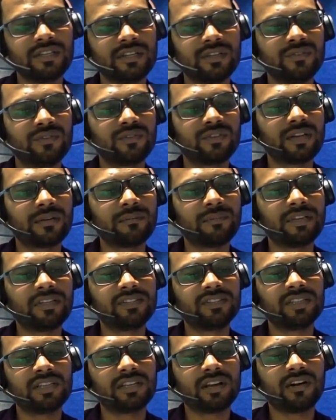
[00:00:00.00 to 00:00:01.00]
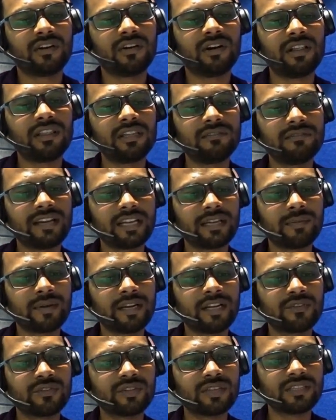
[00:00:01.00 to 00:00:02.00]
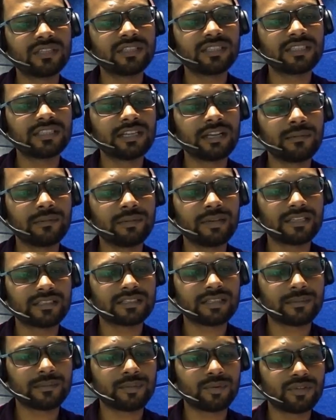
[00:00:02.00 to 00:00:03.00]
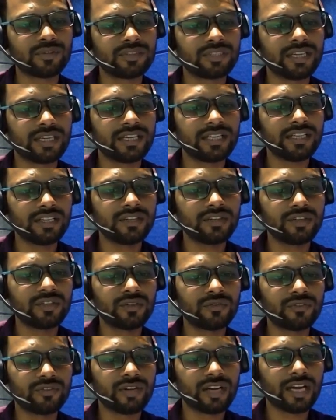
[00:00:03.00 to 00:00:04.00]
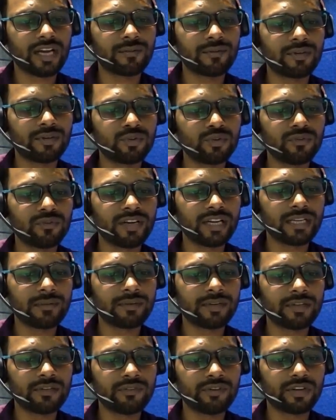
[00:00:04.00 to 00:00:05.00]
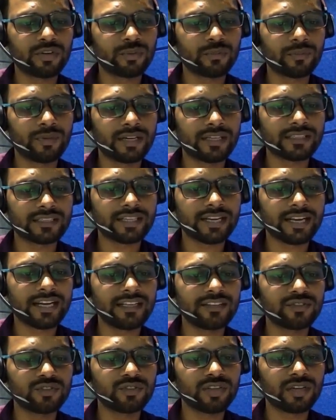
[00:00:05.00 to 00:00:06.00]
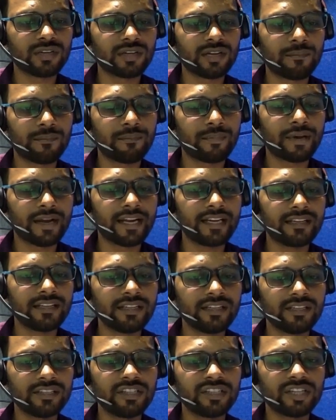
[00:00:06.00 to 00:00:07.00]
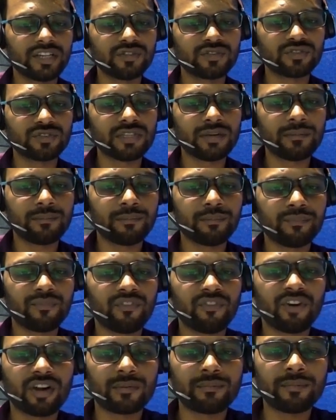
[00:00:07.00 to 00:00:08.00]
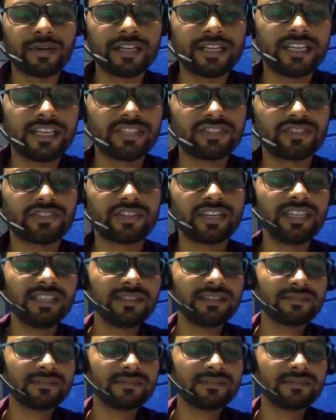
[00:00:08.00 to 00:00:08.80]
you can mention all the variable into a single place. Suppose that if you have a two variable you want to pass, right? So you can combine, you can use the formatted string.